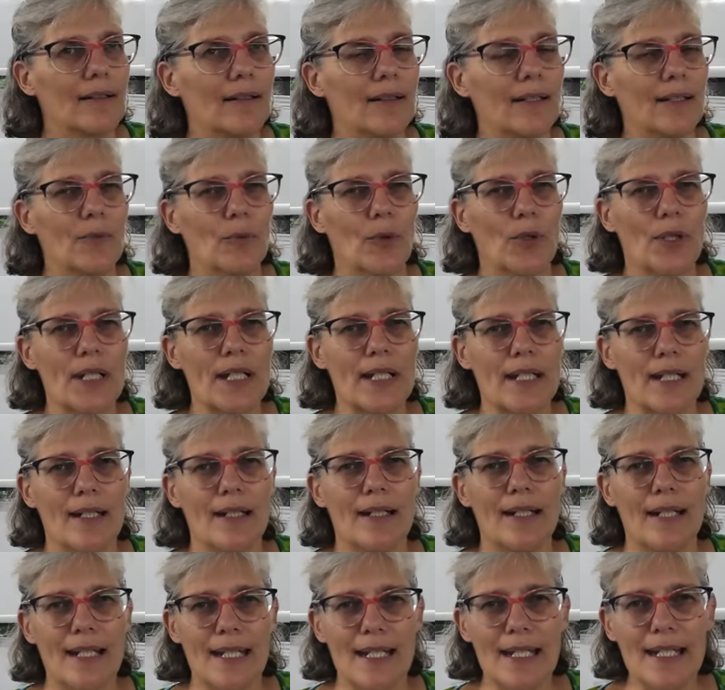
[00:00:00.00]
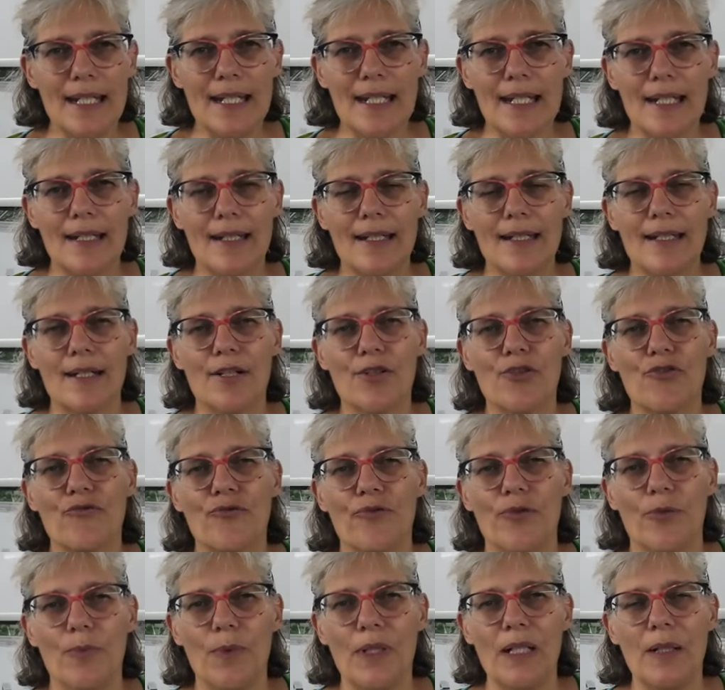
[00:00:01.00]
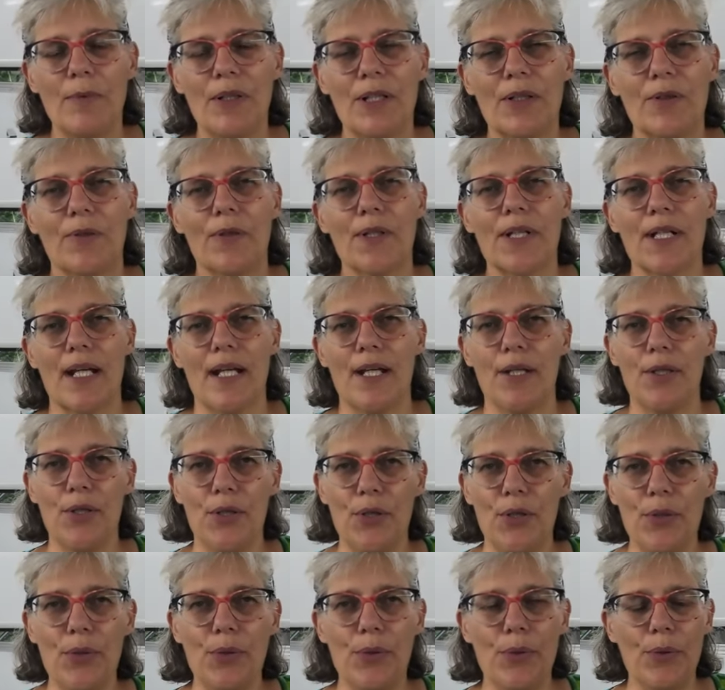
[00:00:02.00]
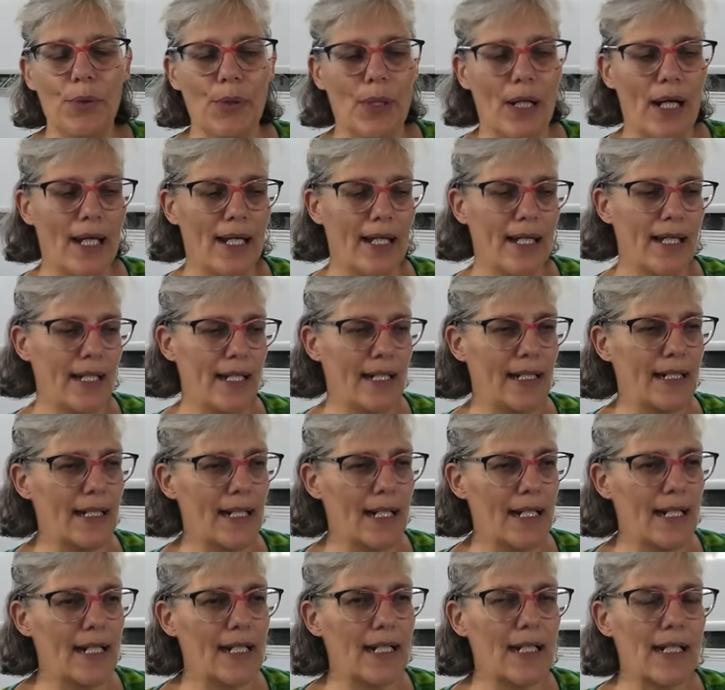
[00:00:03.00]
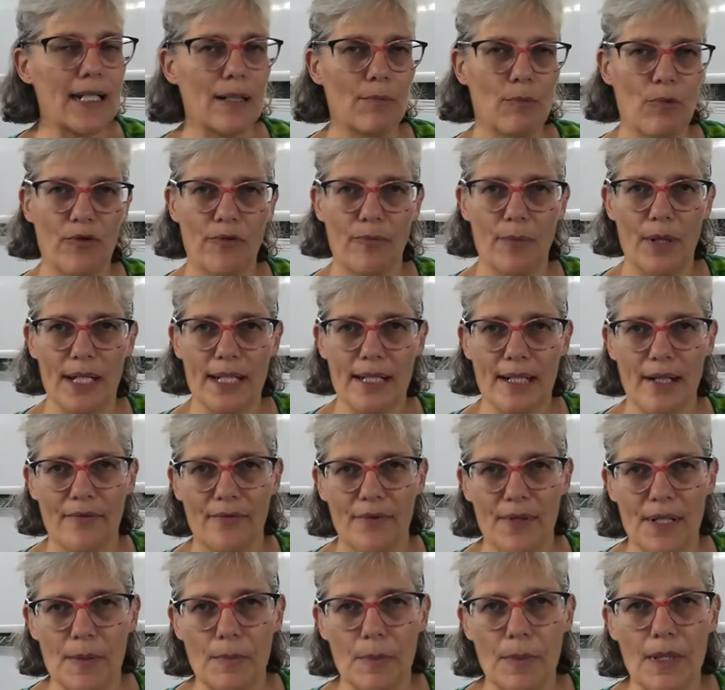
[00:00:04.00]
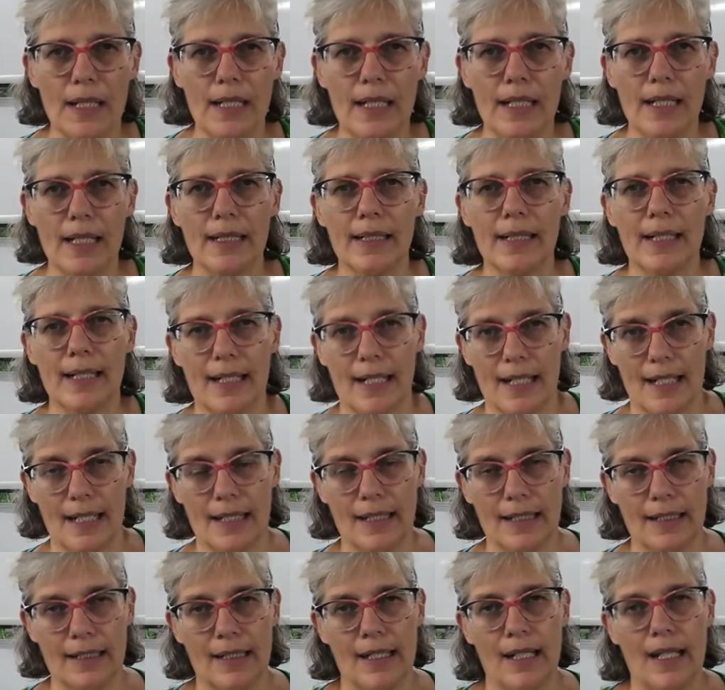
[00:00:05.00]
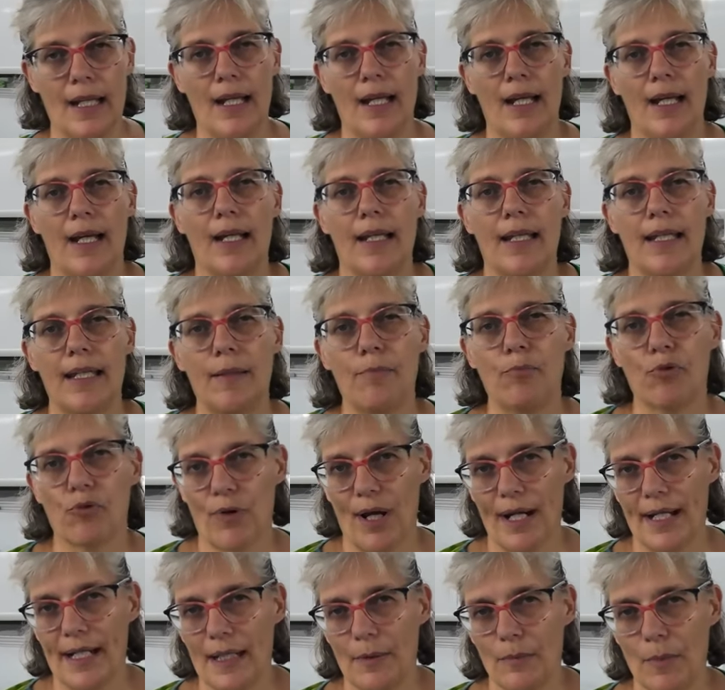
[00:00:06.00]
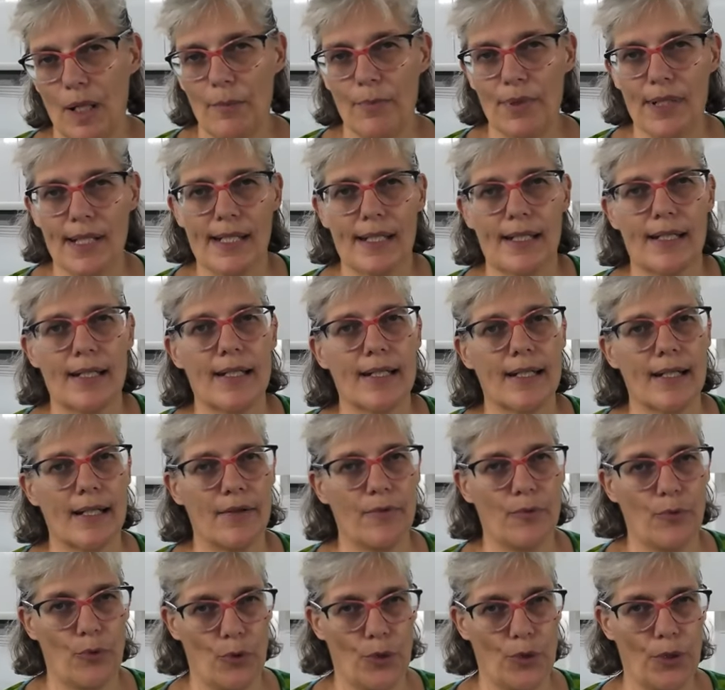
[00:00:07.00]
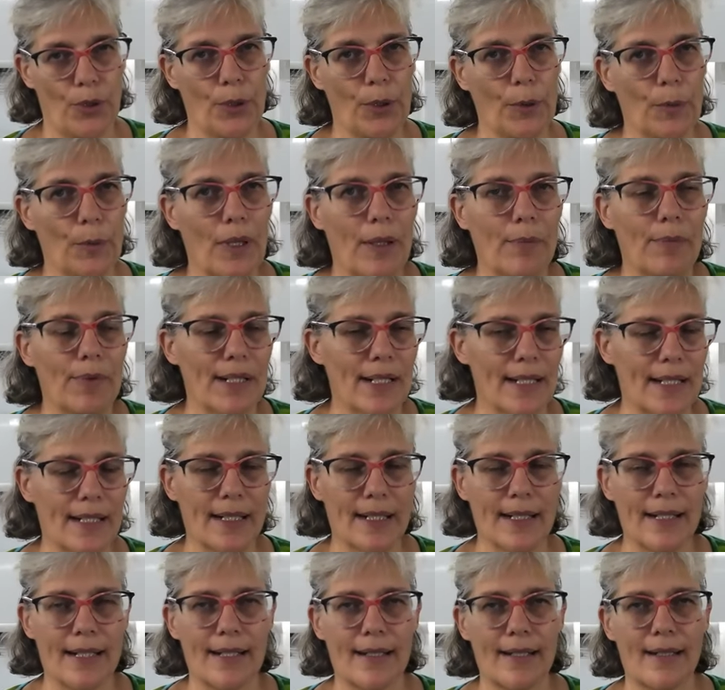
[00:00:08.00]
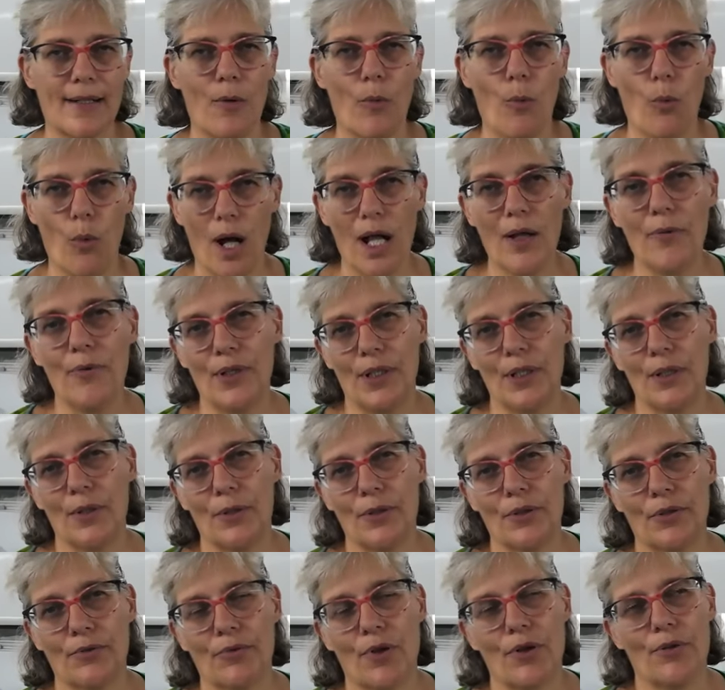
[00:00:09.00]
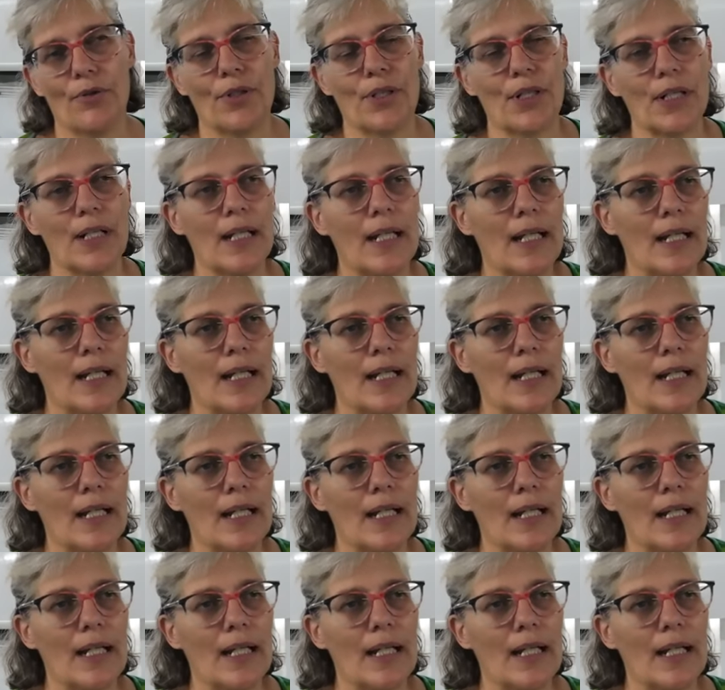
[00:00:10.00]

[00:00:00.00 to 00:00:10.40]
It was an easy decision for me because I knew I can take some of my stuff with me and I can keep running my business and working on my business while we are on the road.